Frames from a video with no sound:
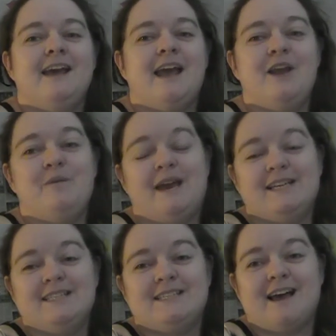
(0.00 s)

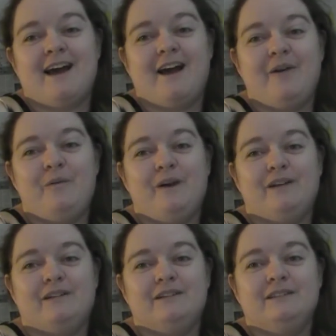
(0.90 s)
Anyways, I
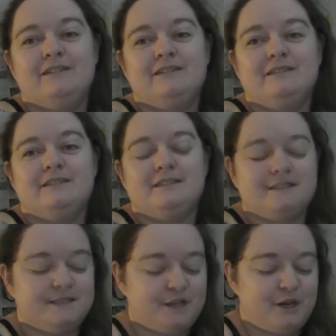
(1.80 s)
will
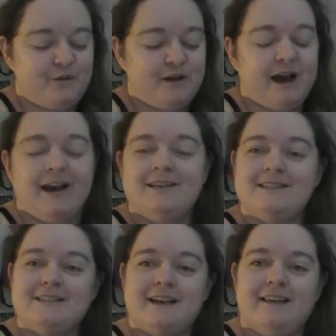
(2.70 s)
see you
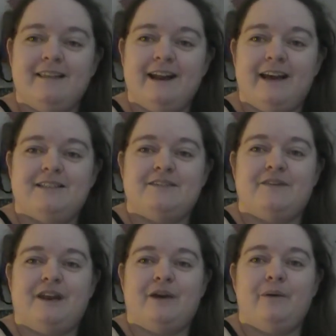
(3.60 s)
guys in the next
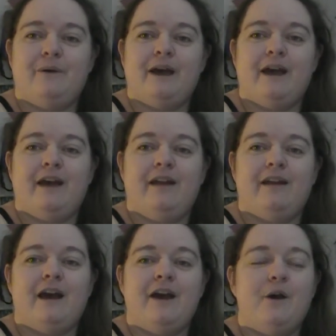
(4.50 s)
video, and
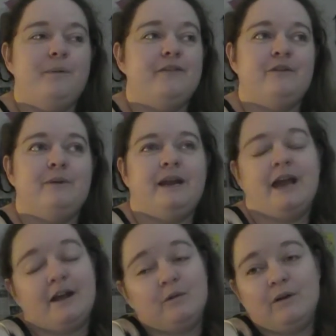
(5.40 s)
I hope everybody
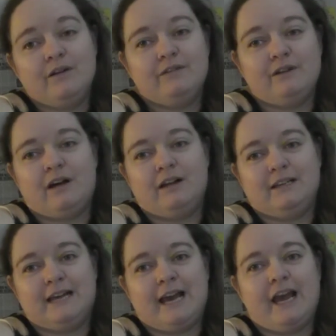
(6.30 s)
had a wonderful
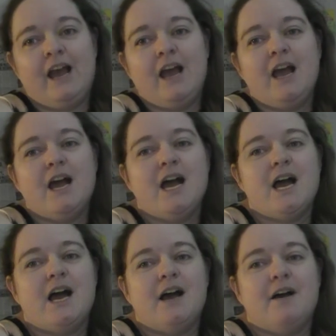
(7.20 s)
holiday.
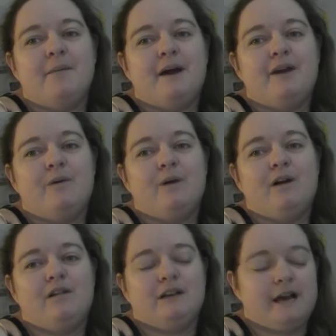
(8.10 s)
I know we're
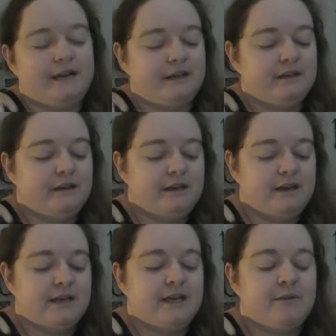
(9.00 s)
all kind of
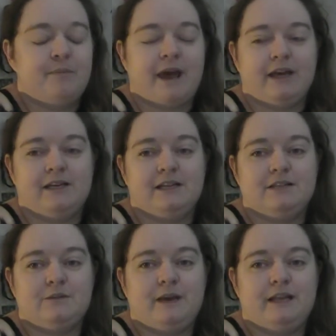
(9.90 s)
getting back into the
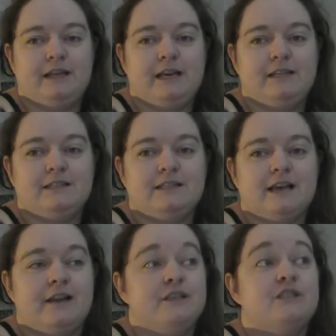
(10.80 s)
swing of things,
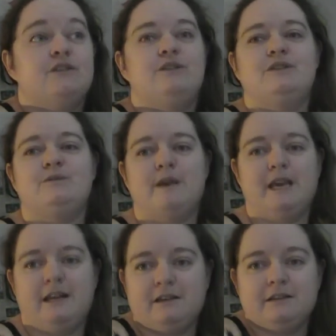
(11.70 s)
and as soon as we
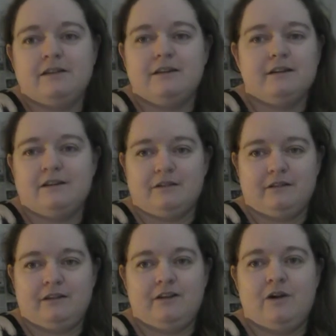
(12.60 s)
get,
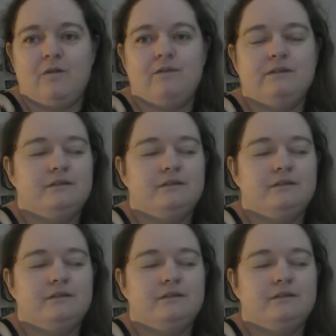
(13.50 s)
you know,